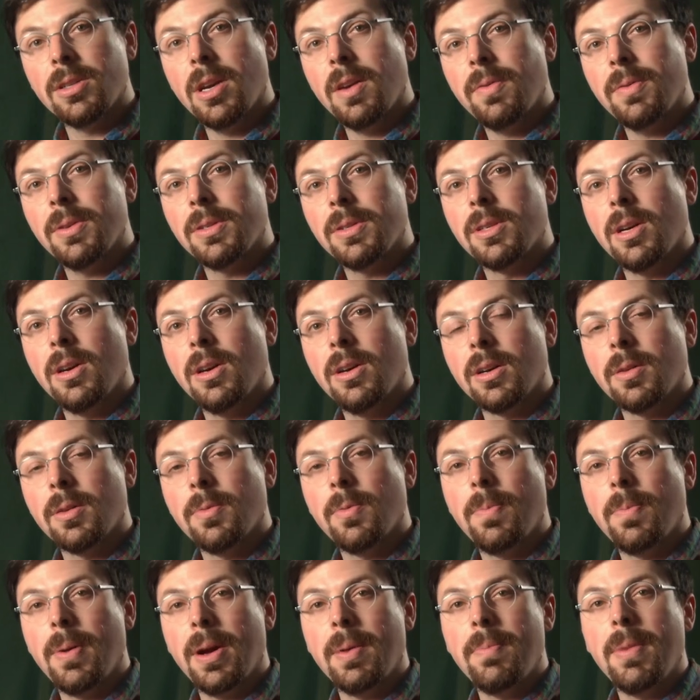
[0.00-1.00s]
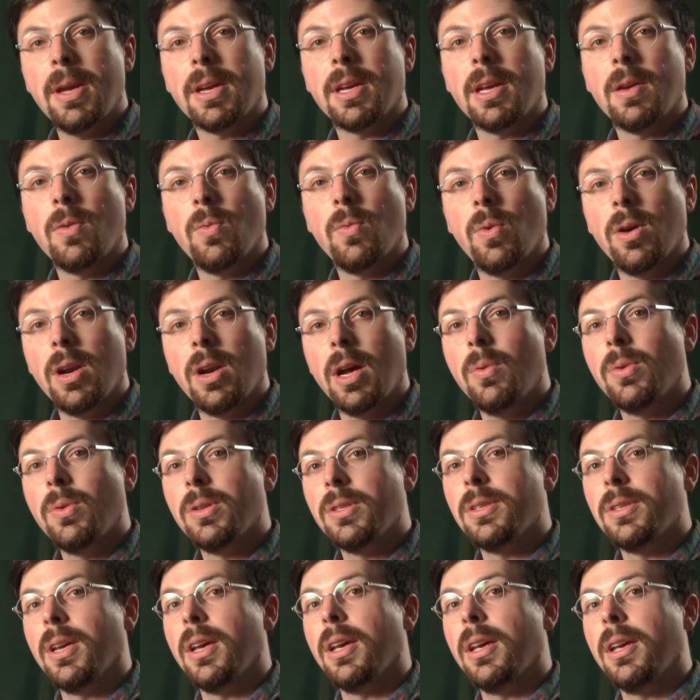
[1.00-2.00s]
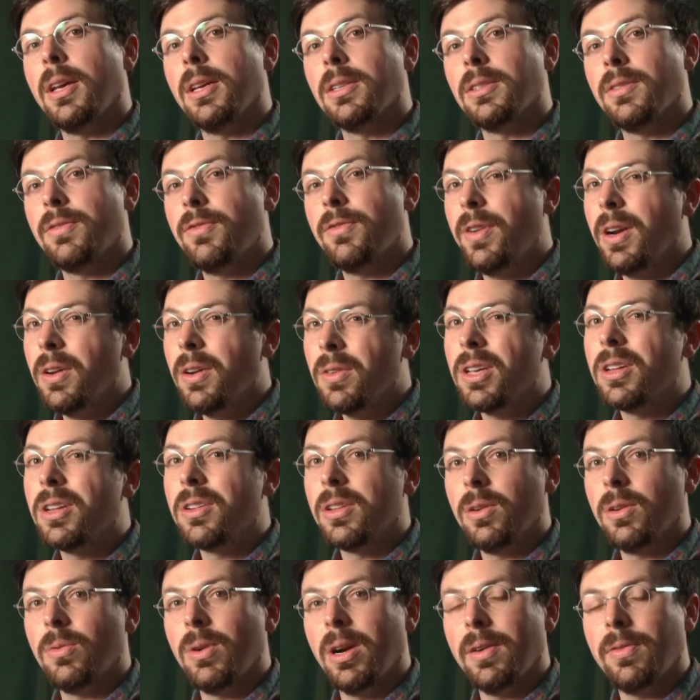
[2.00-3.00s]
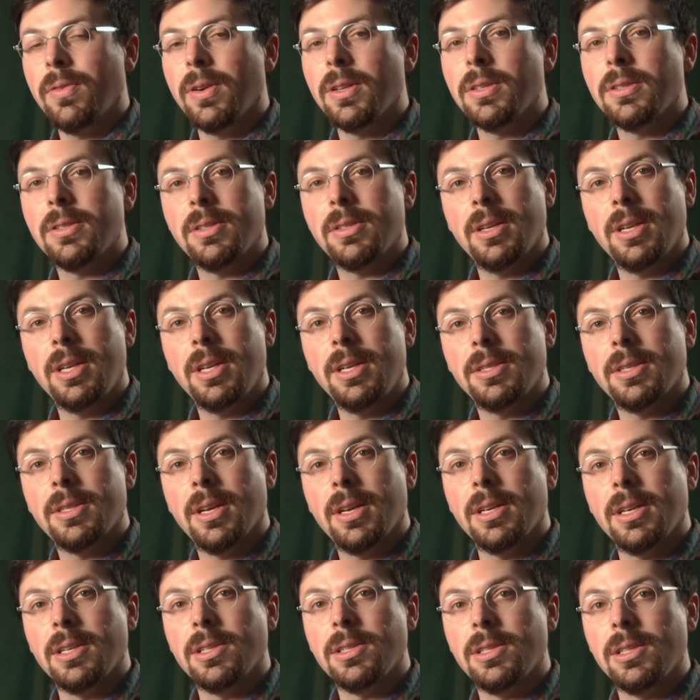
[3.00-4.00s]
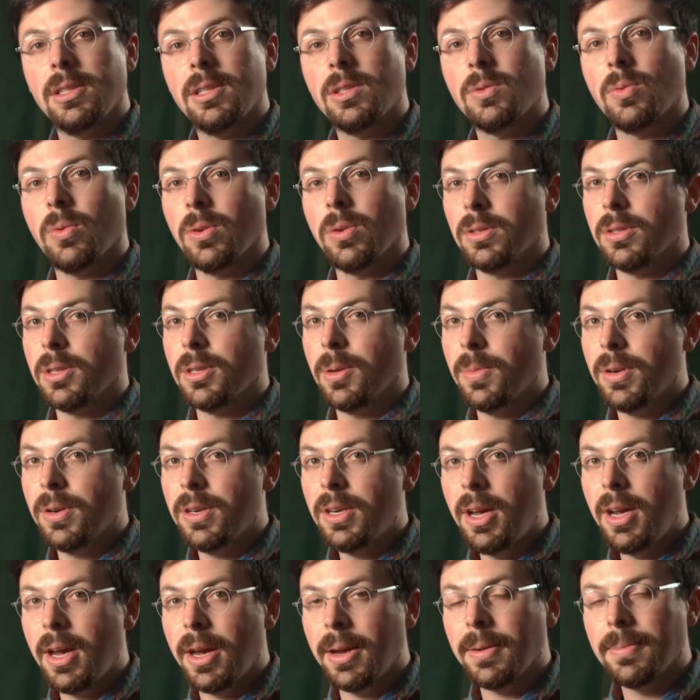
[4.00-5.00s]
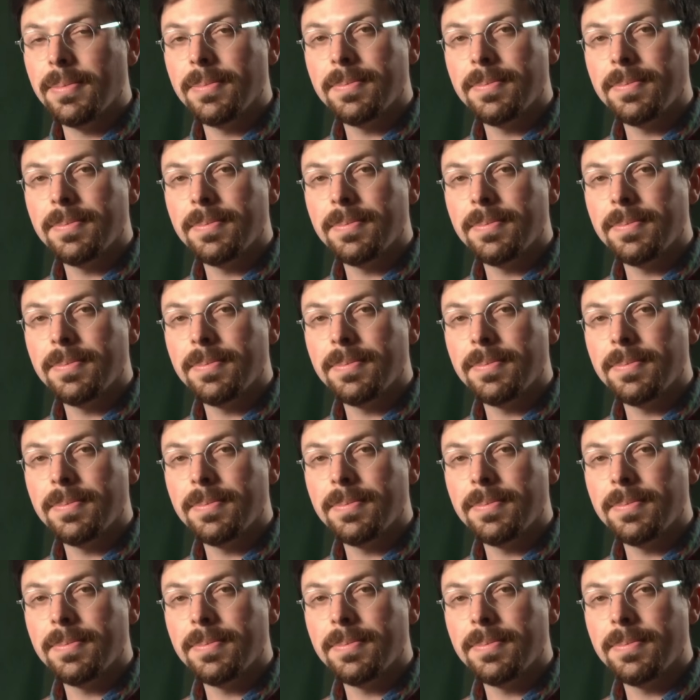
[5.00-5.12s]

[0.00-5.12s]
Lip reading: off the song by making what I would say is a fairly clear reference to Hisaishi's One Summer Day.